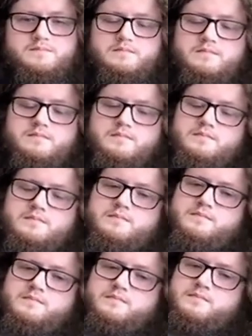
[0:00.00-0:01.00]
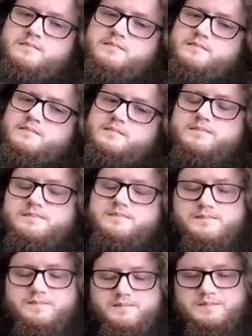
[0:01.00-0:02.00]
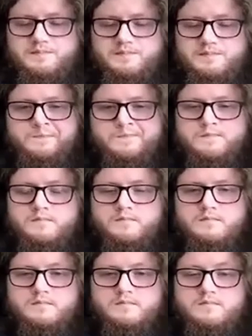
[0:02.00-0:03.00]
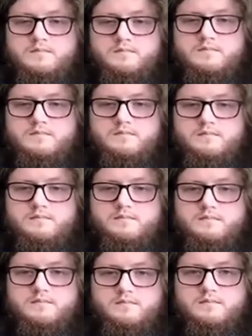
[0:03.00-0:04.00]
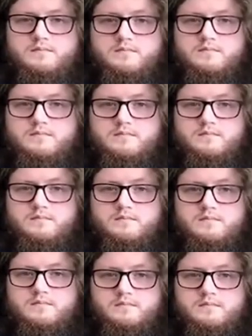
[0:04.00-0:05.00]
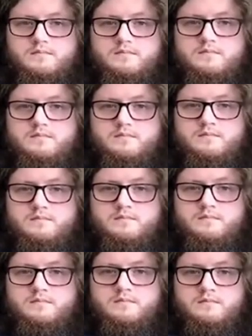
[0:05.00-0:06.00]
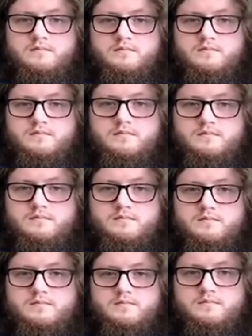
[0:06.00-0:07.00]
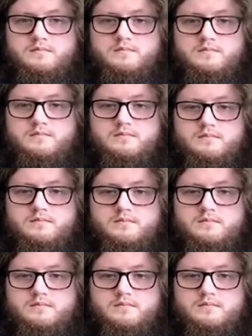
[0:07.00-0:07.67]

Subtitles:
No words are spoken by the person on screen.